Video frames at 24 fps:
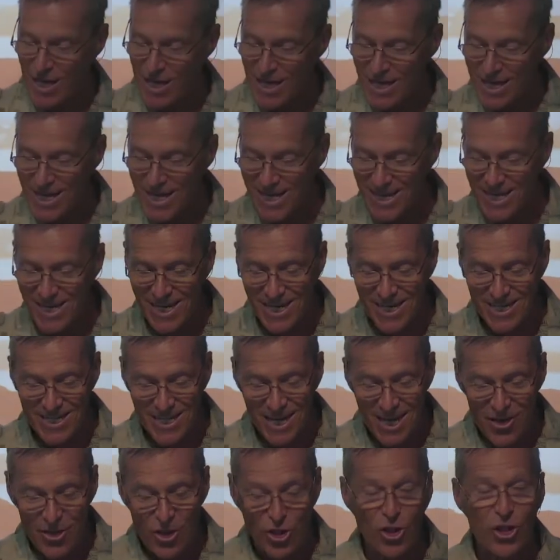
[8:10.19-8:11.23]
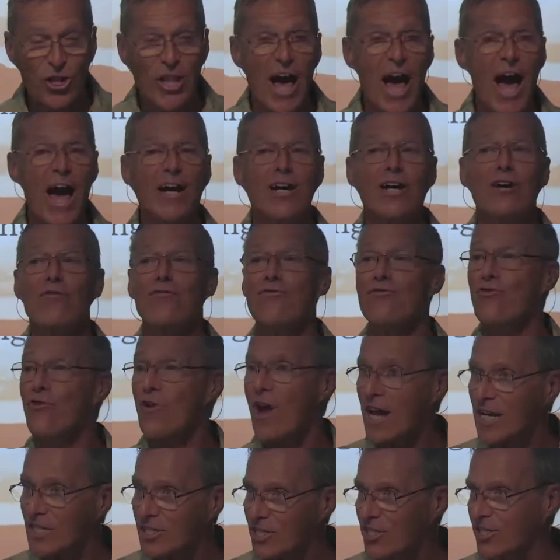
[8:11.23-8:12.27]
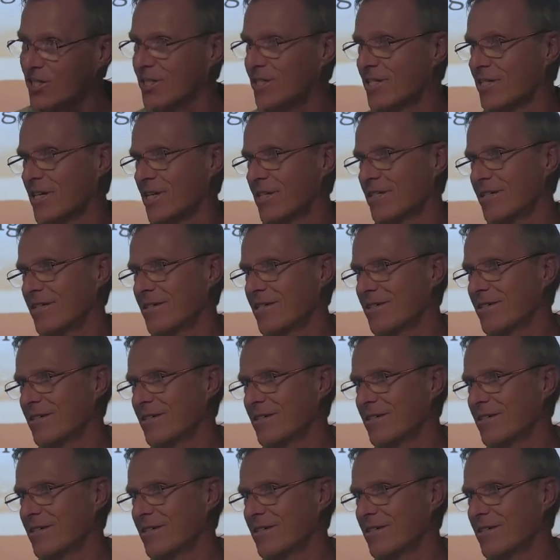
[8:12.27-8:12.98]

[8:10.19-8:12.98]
It is the lack of righteousness,